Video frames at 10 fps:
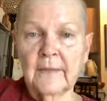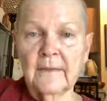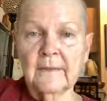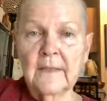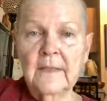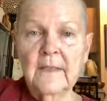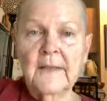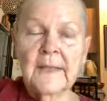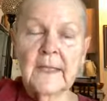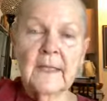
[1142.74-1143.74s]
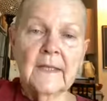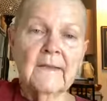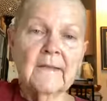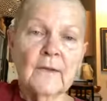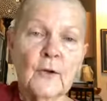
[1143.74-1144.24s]
place.
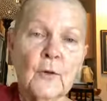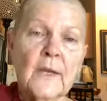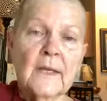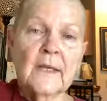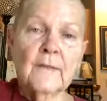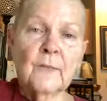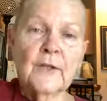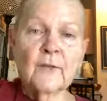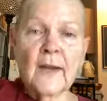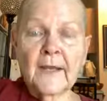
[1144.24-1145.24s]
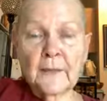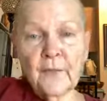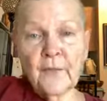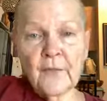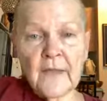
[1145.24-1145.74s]
And so if we try to
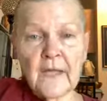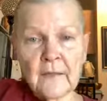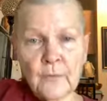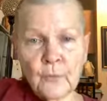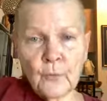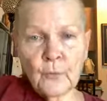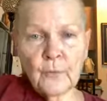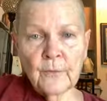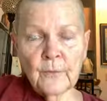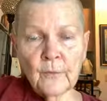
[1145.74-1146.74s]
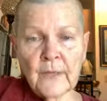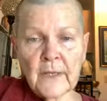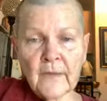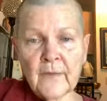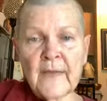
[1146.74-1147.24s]
think through
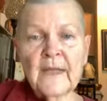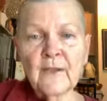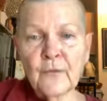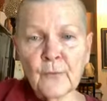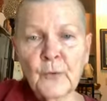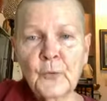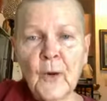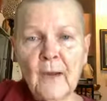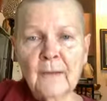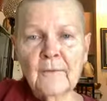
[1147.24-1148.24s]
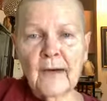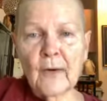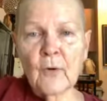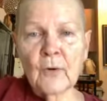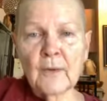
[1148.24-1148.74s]
all of
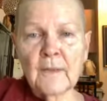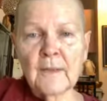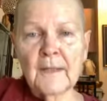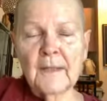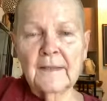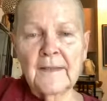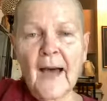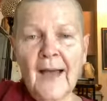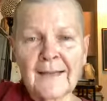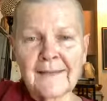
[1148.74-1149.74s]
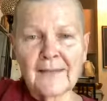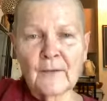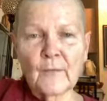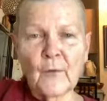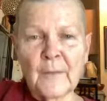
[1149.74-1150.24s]
our knots,
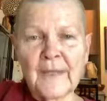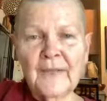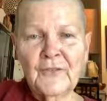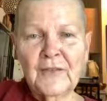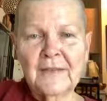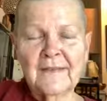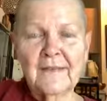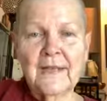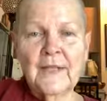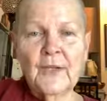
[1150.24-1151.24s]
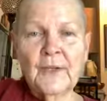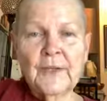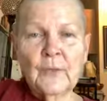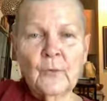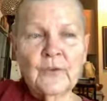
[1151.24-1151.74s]
our formations,
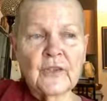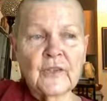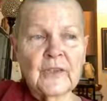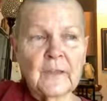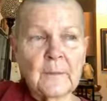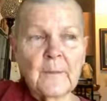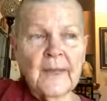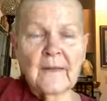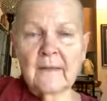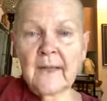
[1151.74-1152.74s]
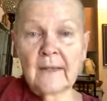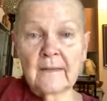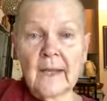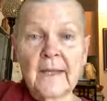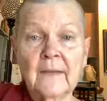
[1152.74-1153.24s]
we're just going to make the
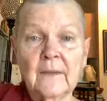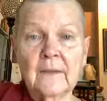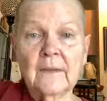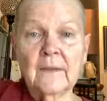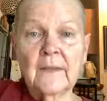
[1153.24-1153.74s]
knot tighter.